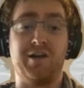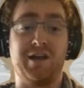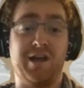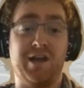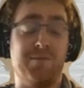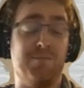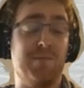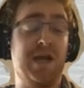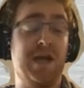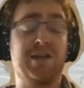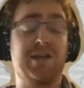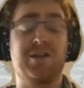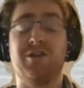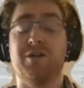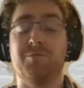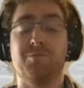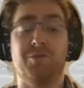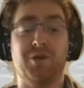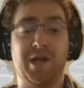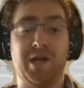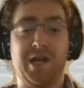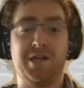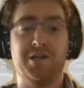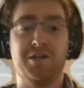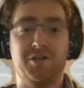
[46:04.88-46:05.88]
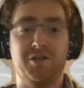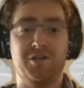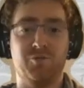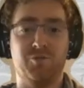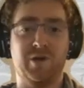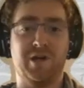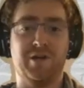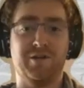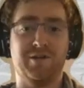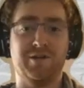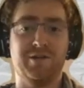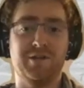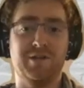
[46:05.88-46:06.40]
and make you a brand new
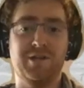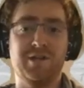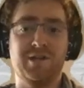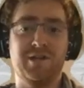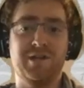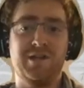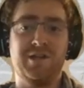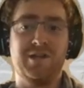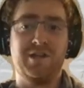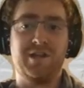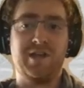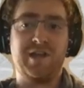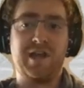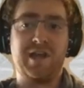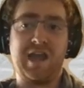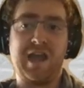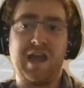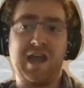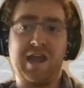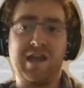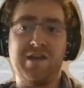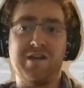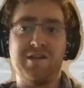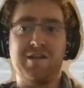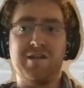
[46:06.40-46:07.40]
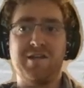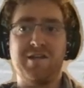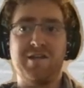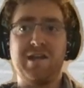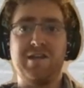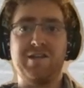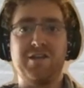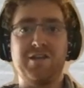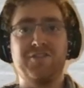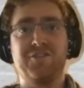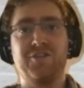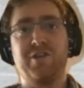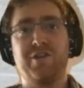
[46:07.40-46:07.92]
one. And it
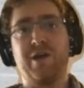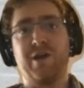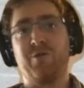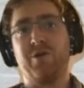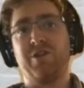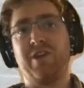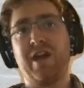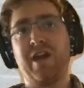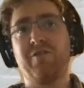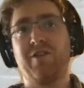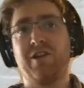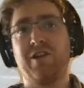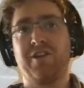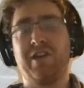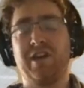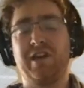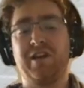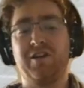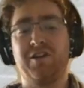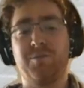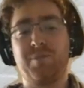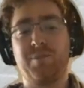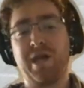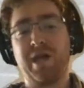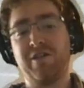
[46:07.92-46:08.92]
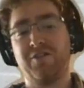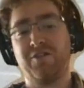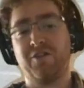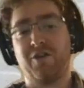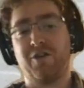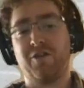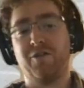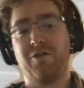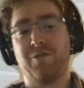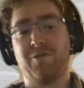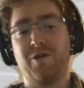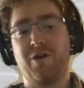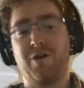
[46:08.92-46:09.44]
doesn't do that with everything. It depends
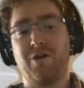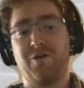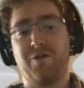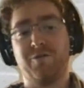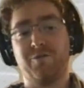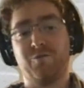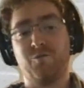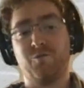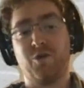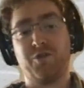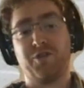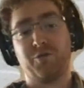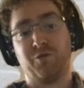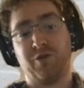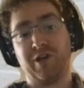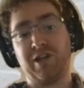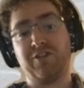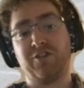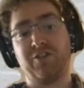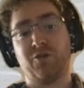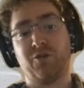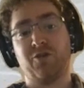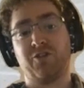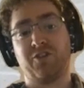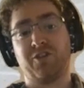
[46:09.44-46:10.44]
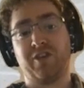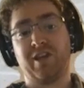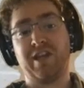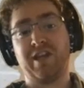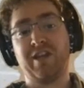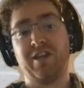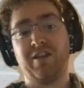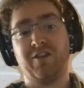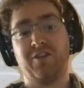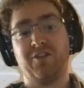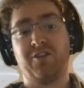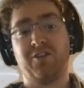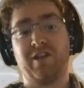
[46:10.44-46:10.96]
on what the resource
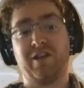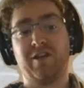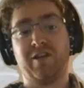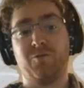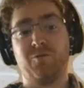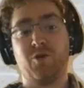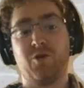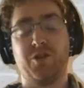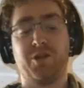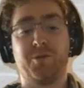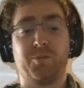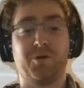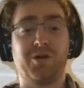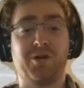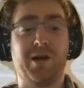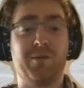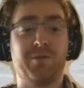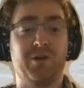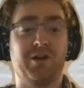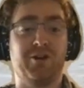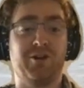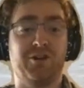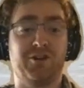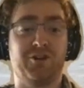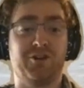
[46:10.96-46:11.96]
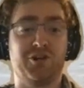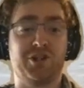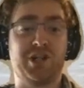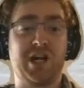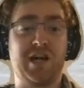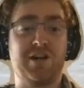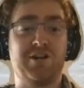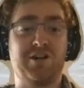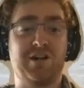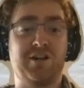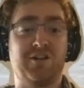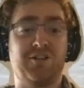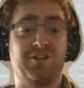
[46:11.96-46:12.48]
is and what the parameters you're
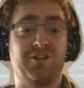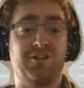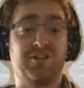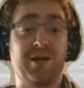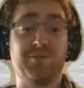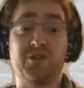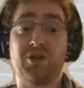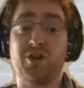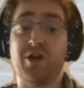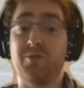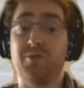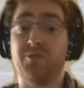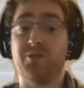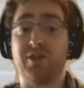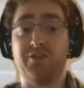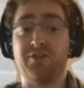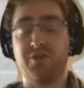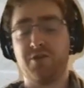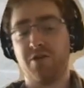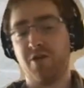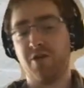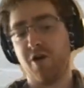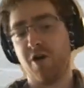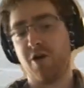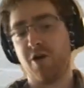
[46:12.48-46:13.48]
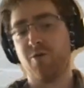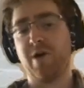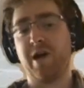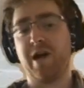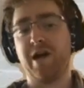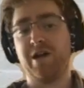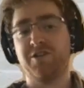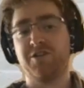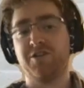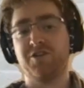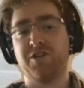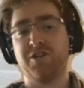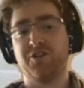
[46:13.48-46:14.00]
changing. Sometimes there's no way
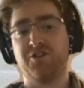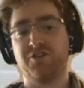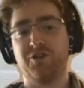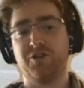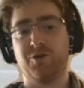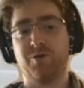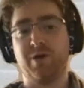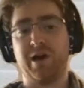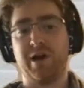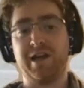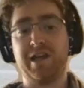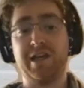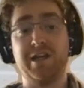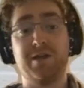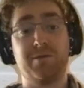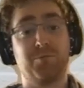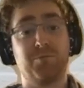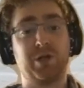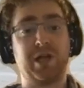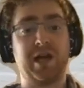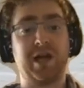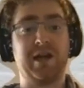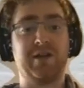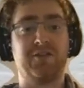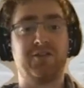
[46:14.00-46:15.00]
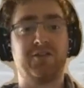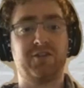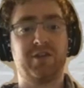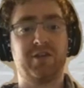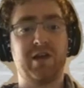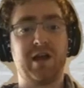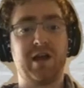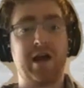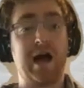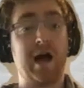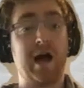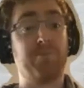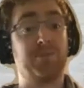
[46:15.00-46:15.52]
to just do a in-place
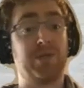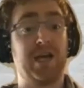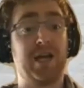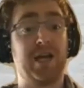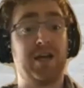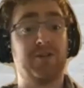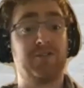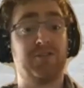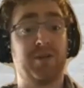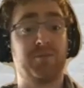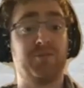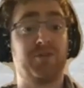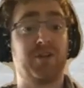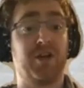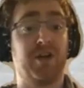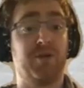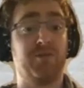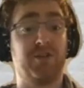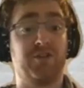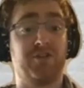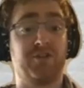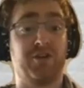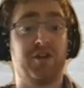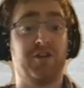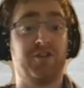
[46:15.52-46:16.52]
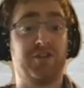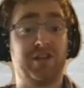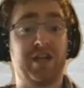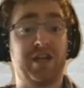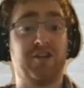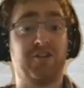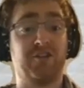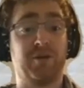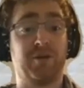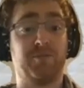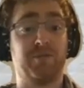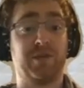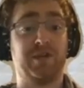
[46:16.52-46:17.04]
update. Sometimes it's got to tear
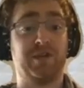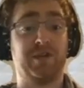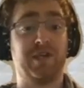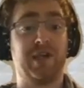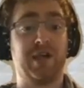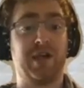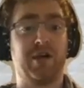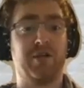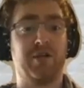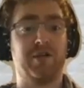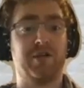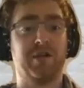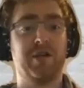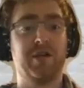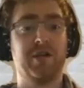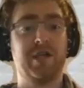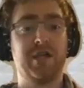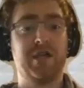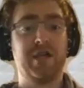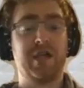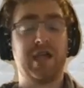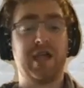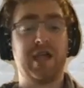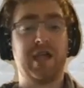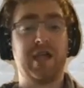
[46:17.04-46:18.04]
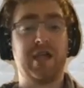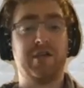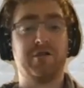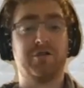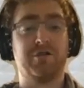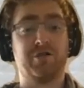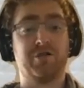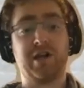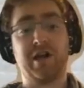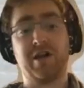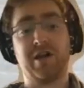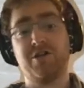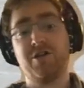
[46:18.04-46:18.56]
something down and
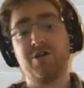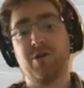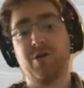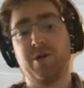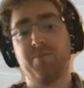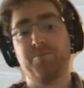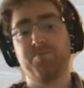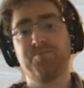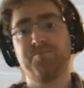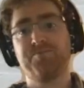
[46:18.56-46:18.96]
create a new one.